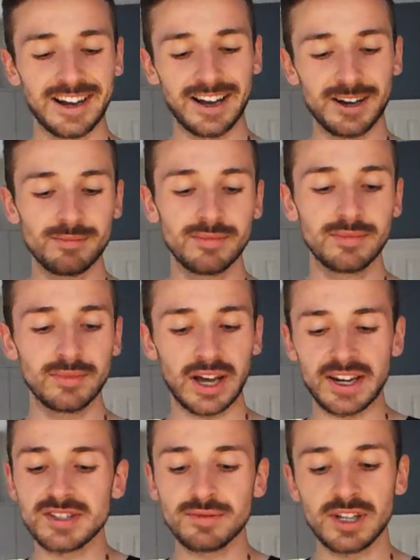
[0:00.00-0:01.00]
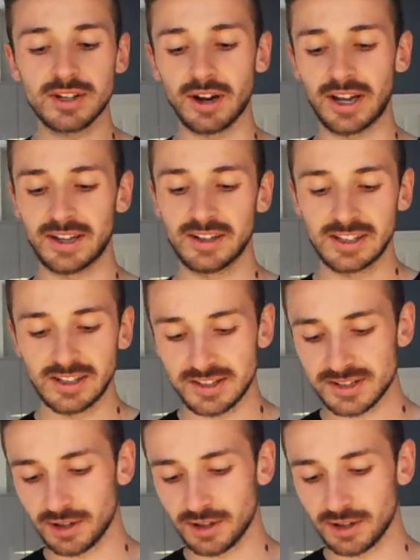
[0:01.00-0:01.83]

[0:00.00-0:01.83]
And it's really great. It's